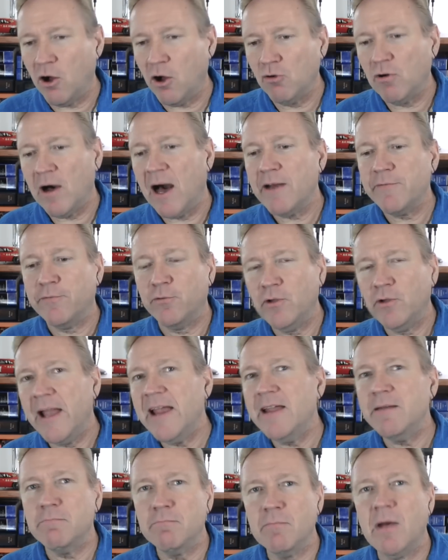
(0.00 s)
lot of
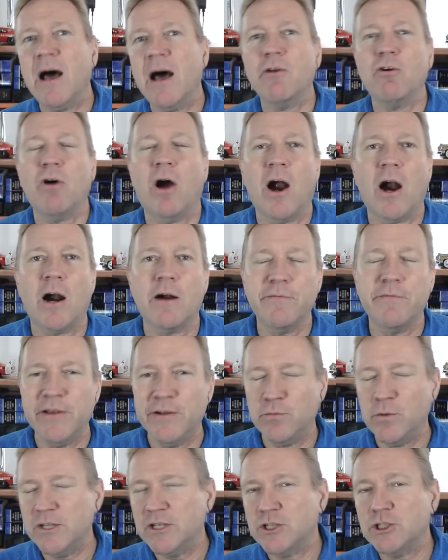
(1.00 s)
late model
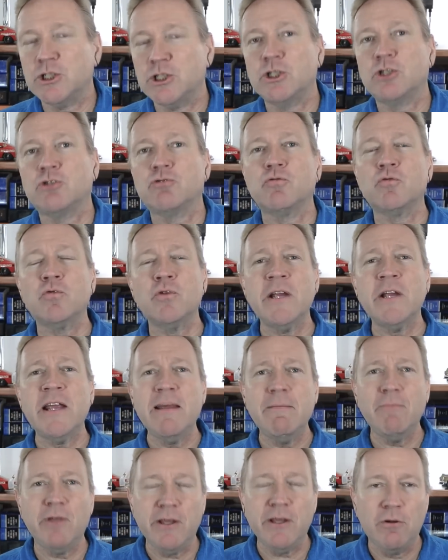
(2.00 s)
RVs with
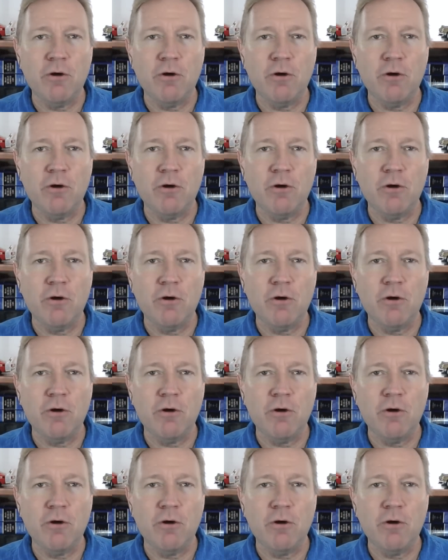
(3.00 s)
extremely